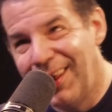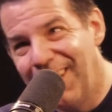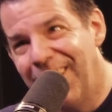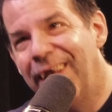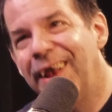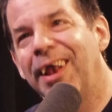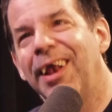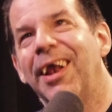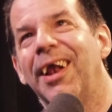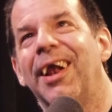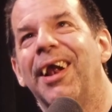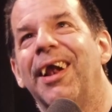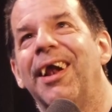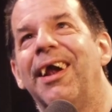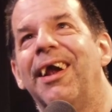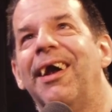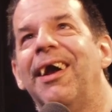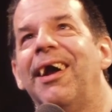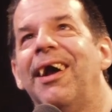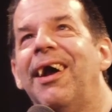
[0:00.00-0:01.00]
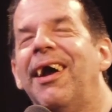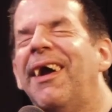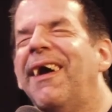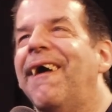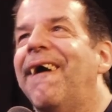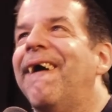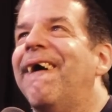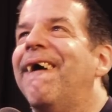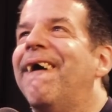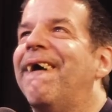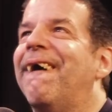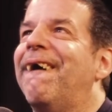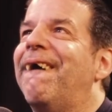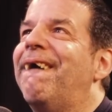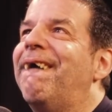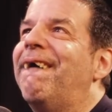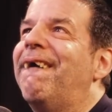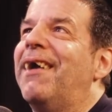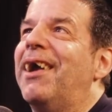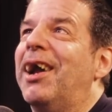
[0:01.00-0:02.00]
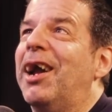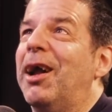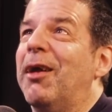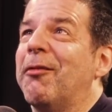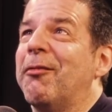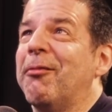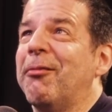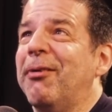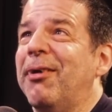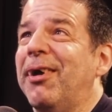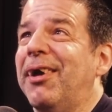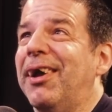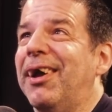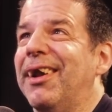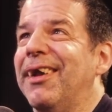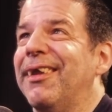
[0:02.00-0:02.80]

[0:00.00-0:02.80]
We have to wait and see. That's right.